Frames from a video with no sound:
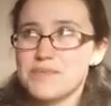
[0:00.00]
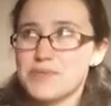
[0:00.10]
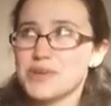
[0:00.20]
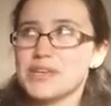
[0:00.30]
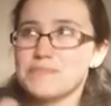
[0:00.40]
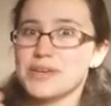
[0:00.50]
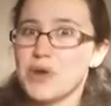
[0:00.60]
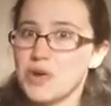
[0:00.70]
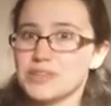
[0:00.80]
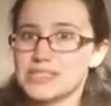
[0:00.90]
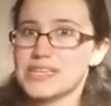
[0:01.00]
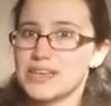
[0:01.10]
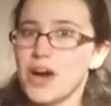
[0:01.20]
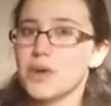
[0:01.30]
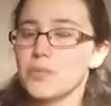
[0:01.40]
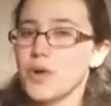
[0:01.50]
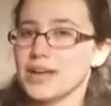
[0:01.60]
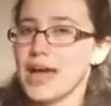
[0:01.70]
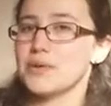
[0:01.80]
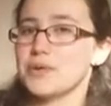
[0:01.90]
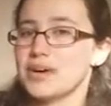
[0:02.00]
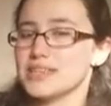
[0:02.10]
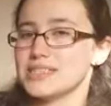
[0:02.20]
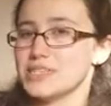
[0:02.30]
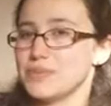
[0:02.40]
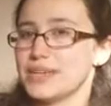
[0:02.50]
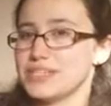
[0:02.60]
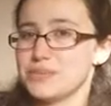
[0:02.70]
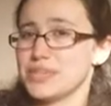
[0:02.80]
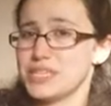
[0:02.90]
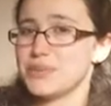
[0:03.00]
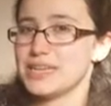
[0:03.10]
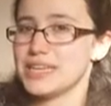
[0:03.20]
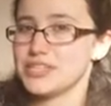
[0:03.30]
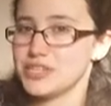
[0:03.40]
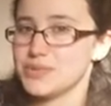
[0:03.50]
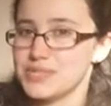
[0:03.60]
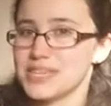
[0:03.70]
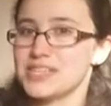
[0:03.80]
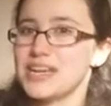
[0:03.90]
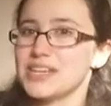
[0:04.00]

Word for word: purely because he can't work out a situation in which he would need to use it.